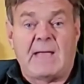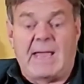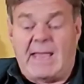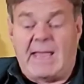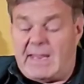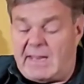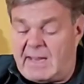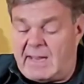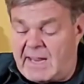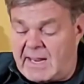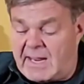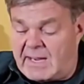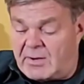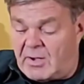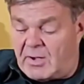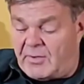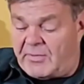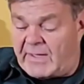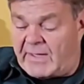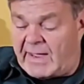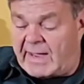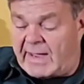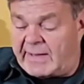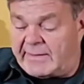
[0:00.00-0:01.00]
and, and,
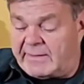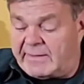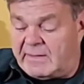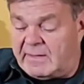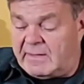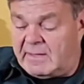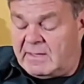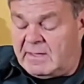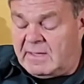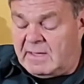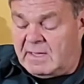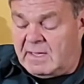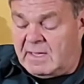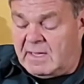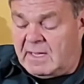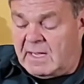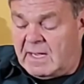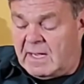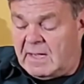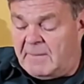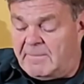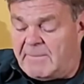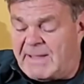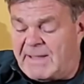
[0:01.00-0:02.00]
all that.
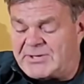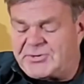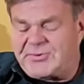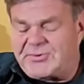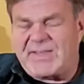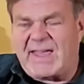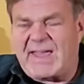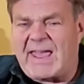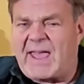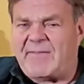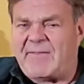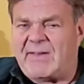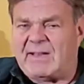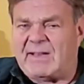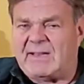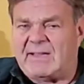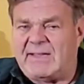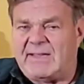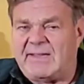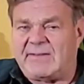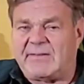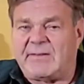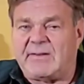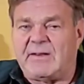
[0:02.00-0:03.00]
Uh, make sure they have at
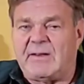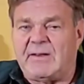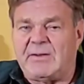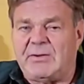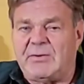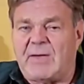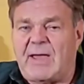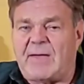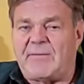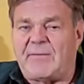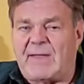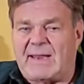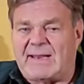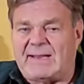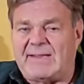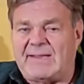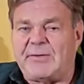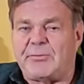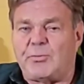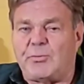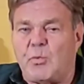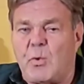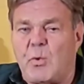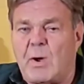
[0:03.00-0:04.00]
least you have at
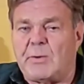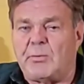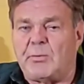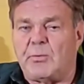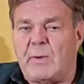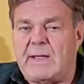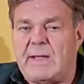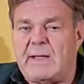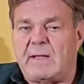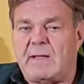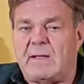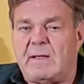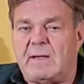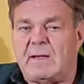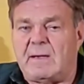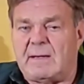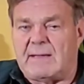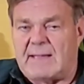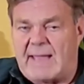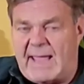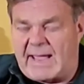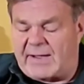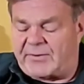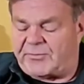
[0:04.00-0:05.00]
least one week
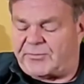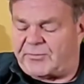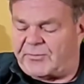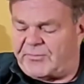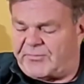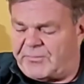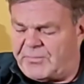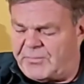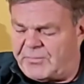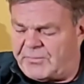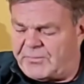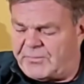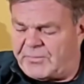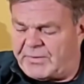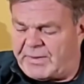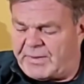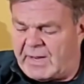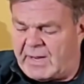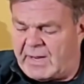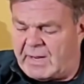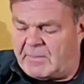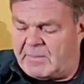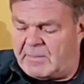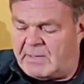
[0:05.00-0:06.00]
extra food for
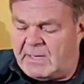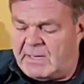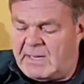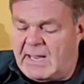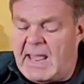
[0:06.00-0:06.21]
them